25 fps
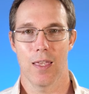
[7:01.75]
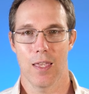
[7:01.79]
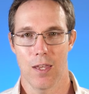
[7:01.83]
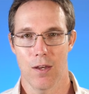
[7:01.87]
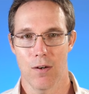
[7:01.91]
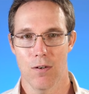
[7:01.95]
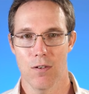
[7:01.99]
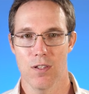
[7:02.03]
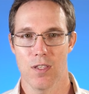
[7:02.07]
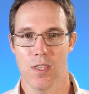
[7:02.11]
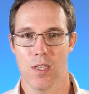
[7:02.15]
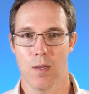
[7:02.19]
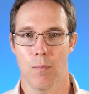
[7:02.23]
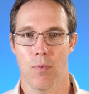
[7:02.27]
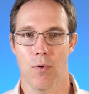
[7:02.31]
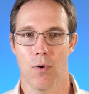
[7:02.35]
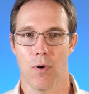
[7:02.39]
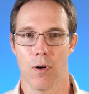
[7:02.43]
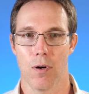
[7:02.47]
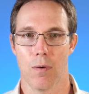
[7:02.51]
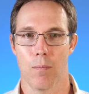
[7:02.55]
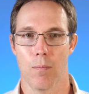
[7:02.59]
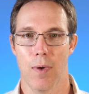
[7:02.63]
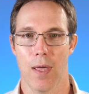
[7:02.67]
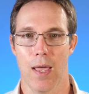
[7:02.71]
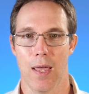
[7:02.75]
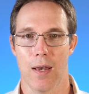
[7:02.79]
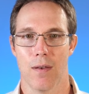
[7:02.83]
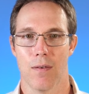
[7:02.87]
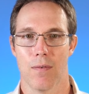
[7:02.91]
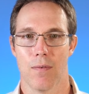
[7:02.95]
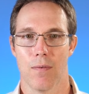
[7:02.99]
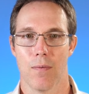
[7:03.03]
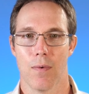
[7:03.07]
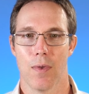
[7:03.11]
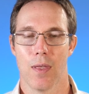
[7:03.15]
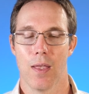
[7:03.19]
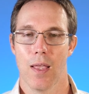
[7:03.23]
Here's the important bit.
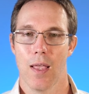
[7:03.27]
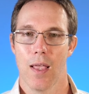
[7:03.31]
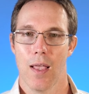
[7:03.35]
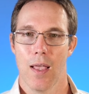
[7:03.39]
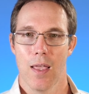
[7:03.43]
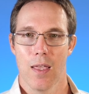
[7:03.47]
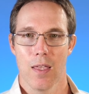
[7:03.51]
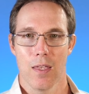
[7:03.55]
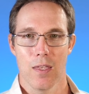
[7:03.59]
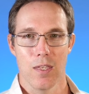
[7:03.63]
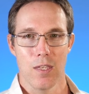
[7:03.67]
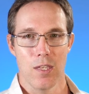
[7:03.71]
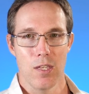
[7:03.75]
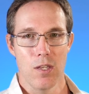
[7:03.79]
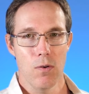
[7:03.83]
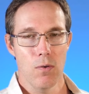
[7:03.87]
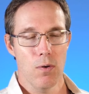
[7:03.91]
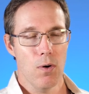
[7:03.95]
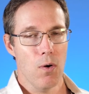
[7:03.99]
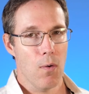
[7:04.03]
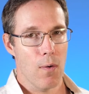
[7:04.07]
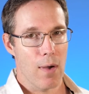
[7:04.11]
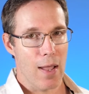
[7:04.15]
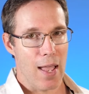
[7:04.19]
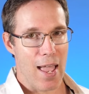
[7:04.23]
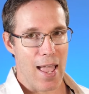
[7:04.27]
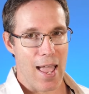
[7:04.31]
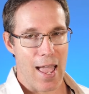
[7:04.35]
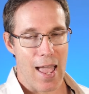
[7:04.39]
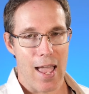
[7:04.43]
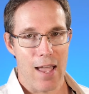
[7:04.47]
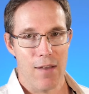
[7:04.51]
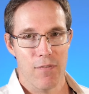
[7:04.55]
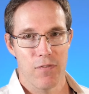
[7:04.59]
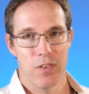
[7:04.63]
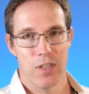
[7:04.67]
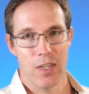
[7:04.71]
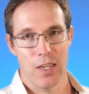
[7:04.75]
You don't
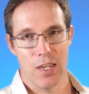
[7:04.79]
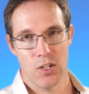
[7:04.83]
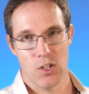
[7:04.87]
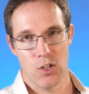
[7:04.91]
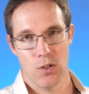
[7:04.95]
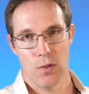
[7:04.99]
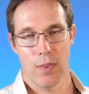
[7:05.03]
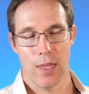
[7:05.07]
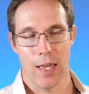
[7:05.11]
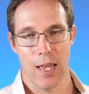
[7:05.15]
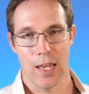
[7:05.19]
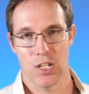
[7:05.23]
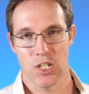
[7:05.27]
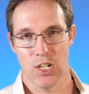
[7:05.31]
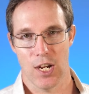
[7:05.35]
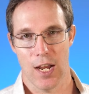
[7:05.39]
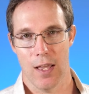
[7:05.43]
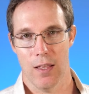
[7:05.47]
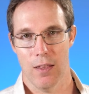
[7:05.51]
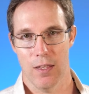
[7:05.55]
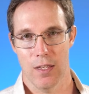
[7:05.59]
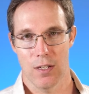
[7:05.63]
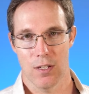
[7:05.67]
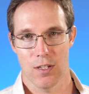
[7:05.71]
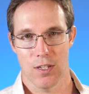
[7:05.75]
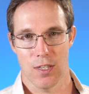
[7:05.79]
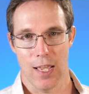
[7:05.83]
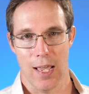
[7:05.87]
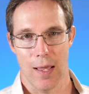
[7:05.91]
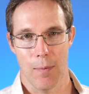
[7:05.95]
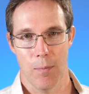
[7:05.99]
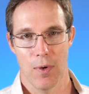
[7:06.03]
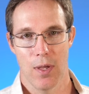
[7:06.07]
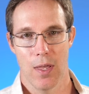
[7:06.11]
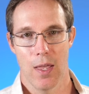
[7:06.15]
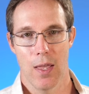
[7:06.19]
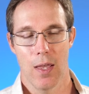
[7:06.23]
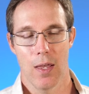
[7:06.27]
have to issue that challenge
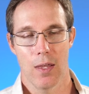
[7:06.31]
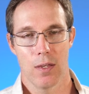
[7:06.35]
step.